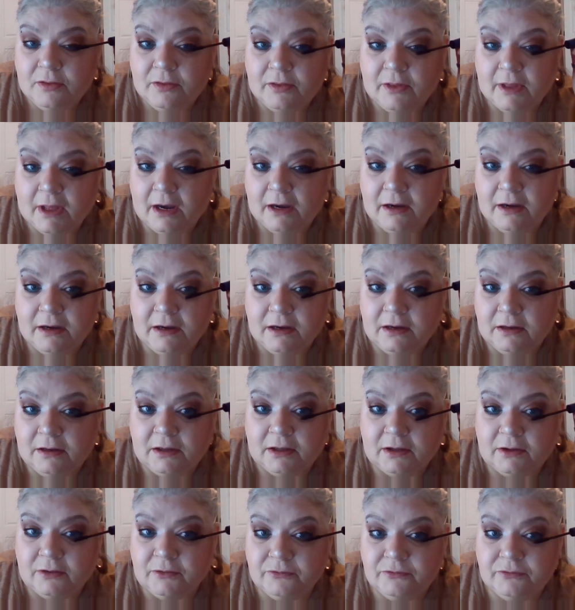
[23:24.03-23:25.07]
that it
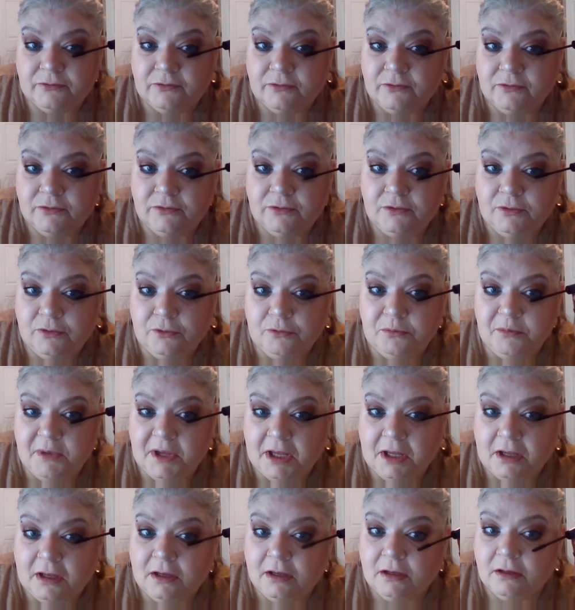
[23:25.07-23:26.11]
gets to
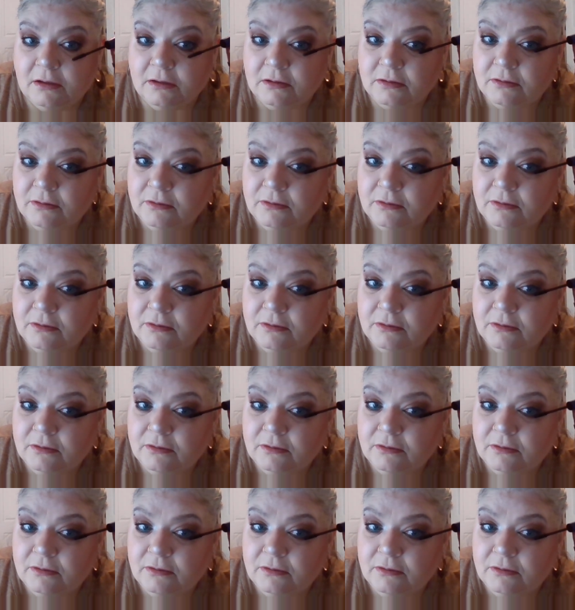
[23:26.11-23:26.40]
me.